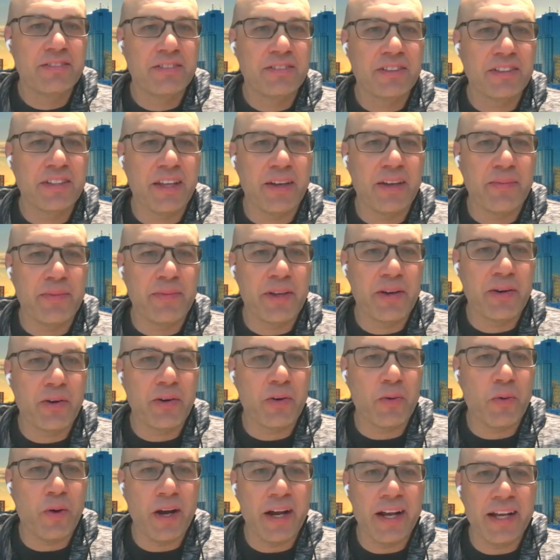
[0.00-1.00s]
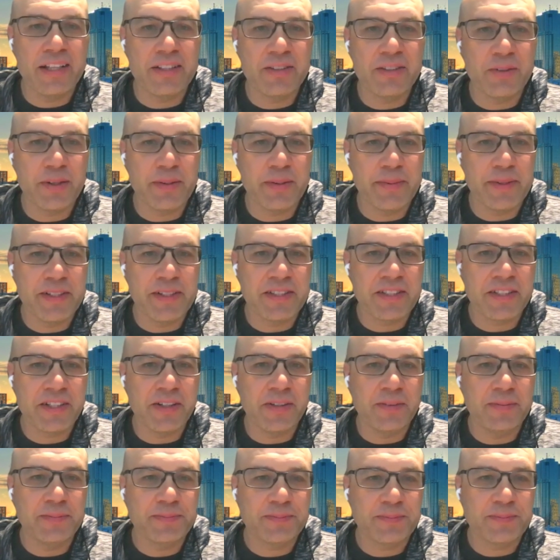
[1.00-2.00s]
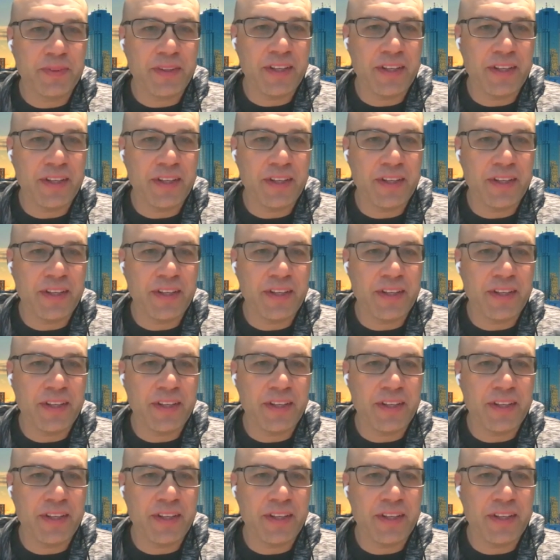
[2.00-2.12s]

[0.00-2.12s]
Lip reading: for them. They were quiet 20 minutes ago.